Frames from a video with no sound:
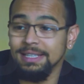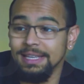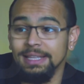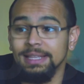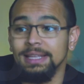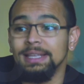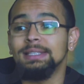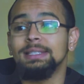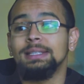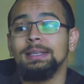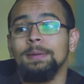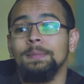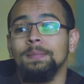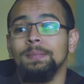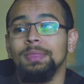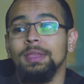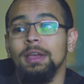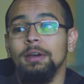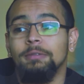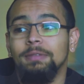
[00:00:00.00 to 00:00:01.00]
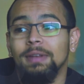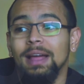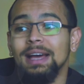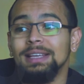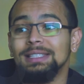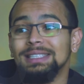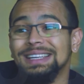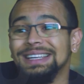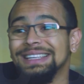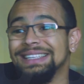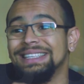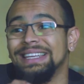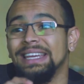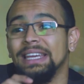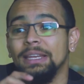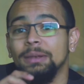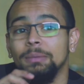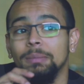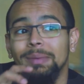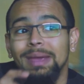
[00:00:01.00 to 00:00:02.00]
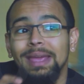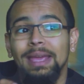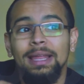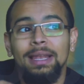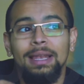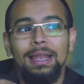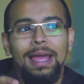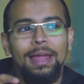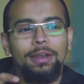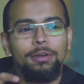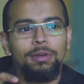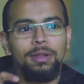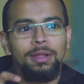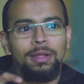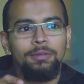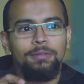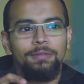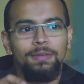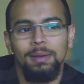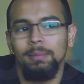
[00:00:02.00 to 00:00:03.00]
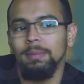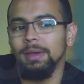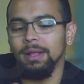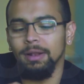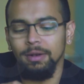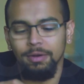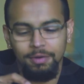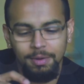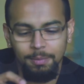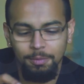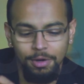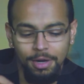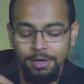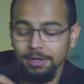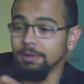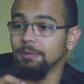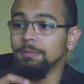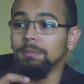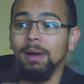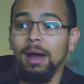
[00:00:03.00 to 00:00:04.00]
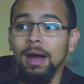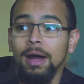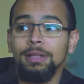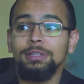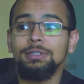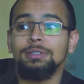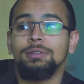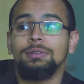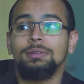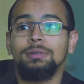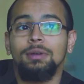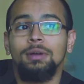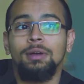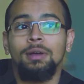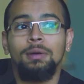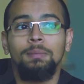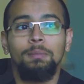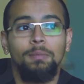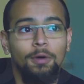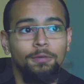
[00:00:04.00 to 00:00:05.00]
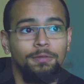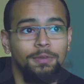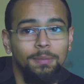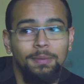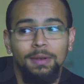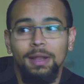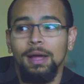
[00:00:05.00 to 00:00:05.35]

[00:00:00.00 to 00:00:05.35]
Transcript: see this. Flowers contain male and re female reproductive parts uh, of the